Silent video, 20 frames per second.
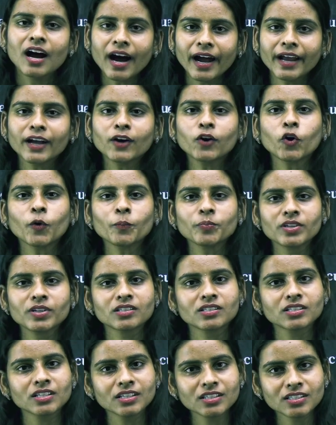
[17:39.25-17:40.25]
I hope
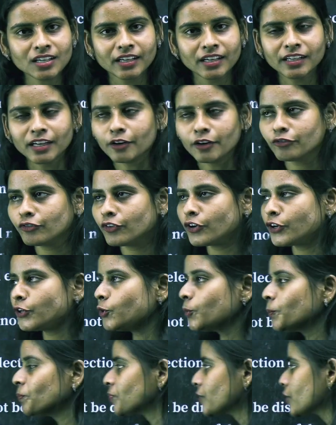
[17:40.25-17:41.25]
this is clear for you.